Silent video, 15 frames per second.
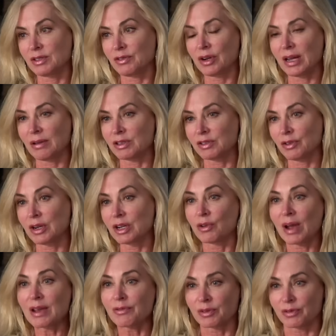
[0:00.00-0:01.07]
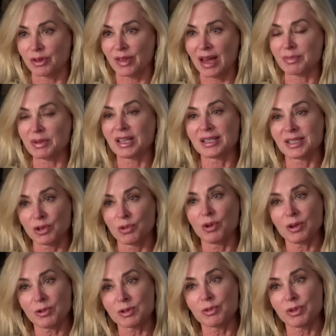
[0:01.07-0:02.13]
I was very grateful for that because the
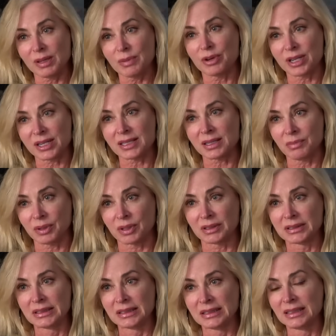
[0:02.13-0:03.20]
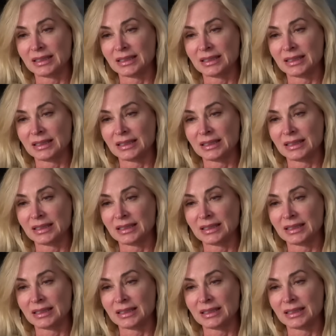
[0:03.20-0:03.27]
work was really pretty simple.